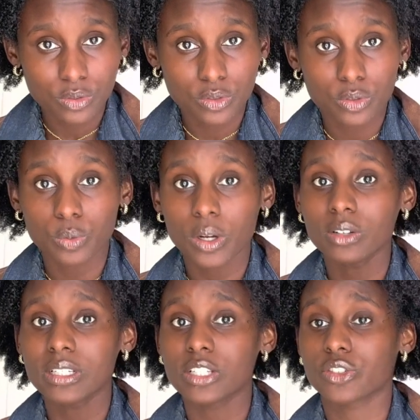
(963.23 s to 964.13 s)
the
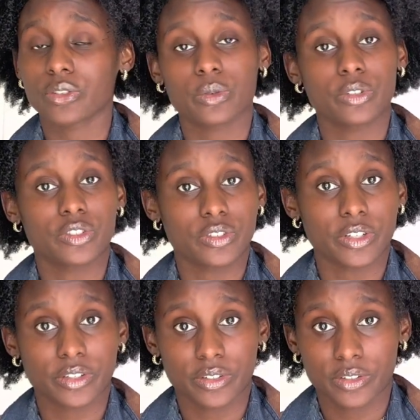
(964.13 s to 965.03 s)
world is your
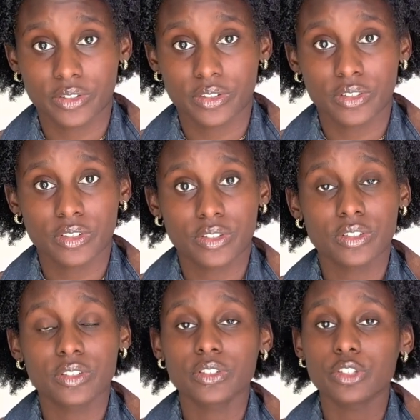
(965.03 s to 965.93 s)
oyster.
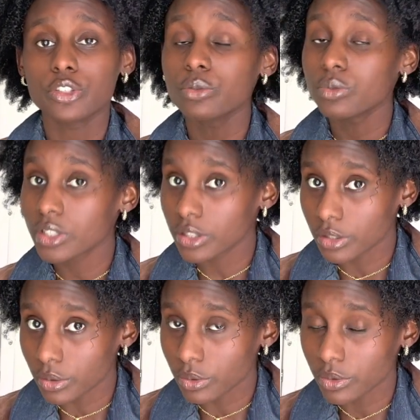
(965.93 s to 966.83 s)
You
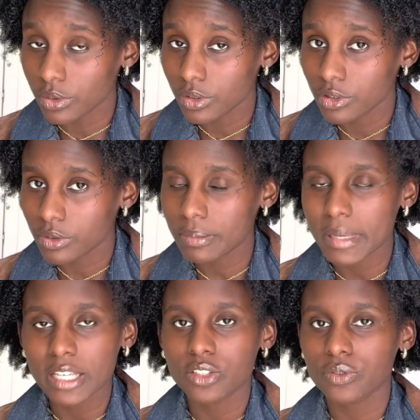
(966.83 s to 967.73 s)
do what
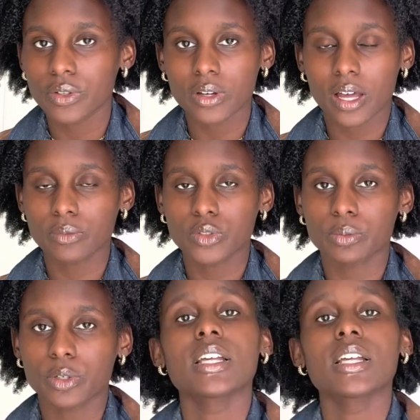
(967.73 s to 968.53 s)
makes you feel comfortable.